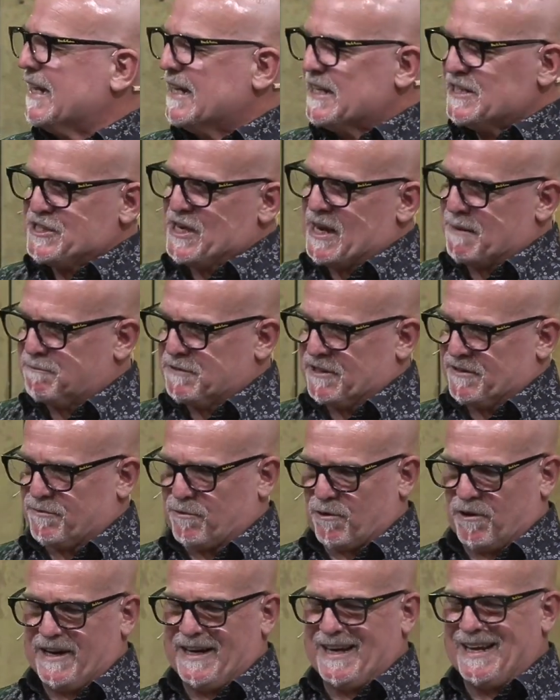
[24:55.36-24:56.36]
chapter
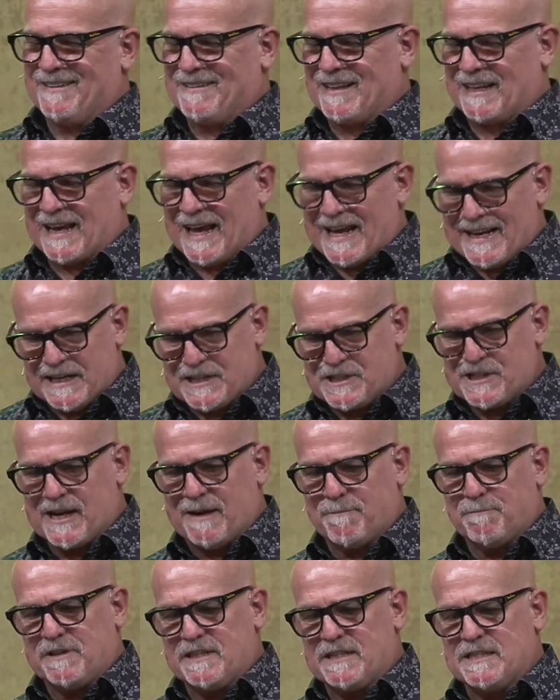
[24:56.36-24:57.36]
3, and the later
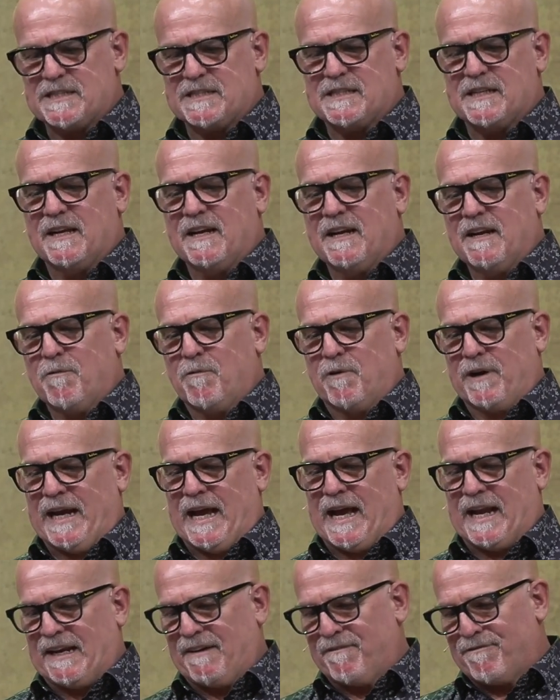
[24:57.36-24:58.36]
chapters
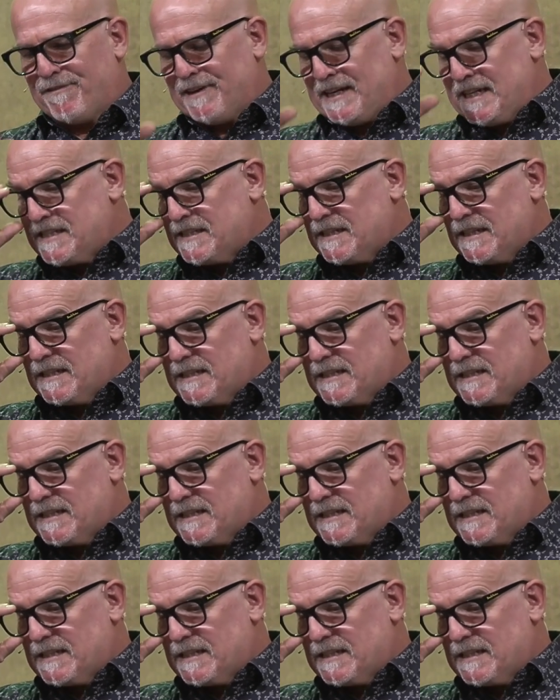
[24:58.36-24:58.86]
regarding feasts and